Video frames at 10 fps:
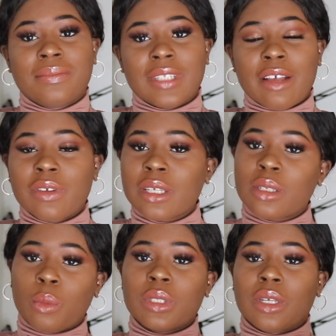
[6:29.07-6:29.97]
I feel like
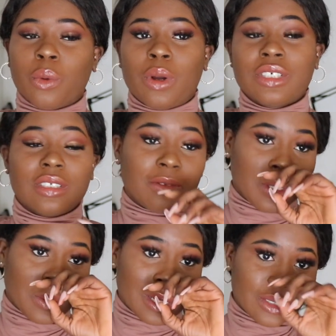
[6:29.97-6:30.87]
someone's gonna watch this
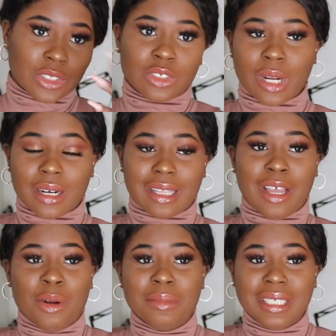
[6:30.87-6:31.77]
video and just try to
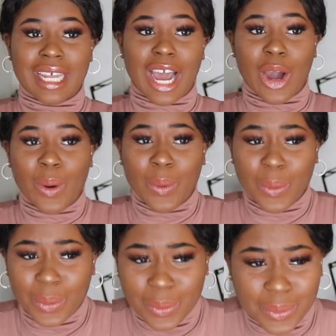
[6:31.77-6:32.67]
clown me
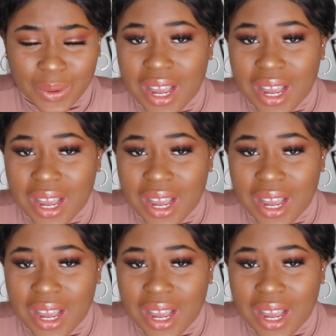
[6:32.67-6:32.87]
now.